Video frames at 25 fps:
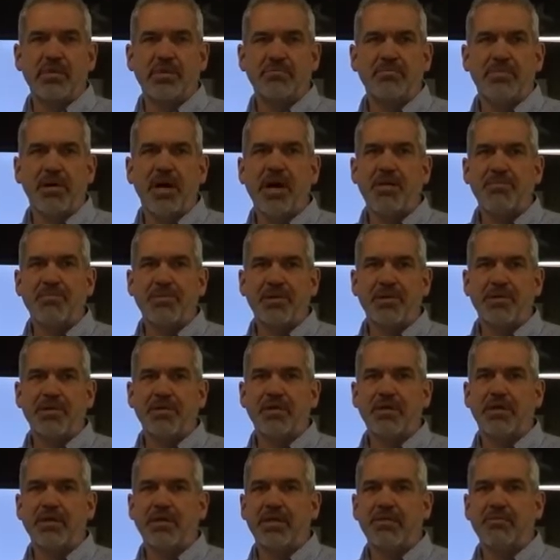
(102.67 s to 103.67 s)

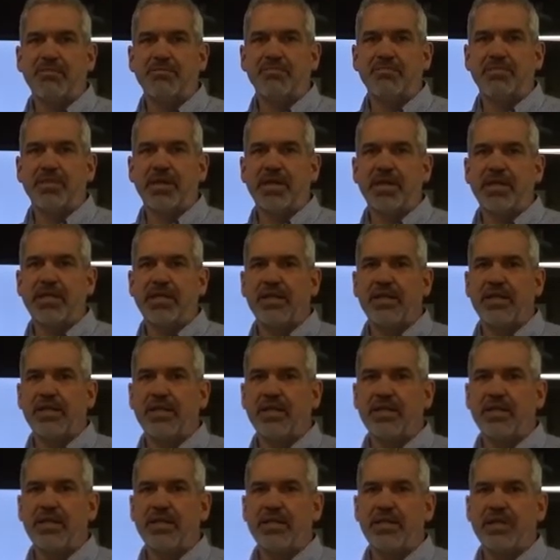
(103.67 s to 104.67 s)
popular in
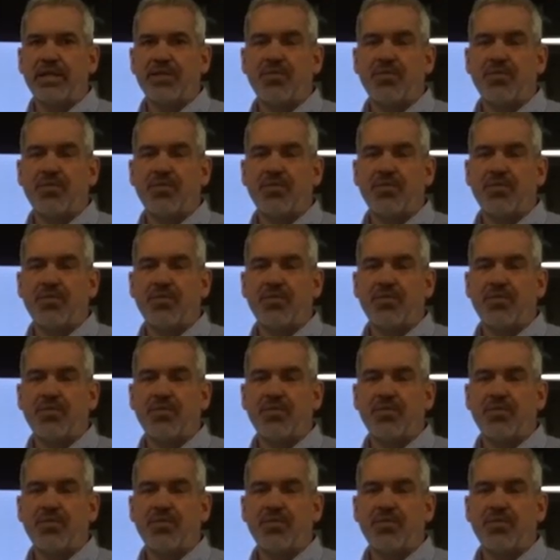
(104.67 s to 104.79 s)
the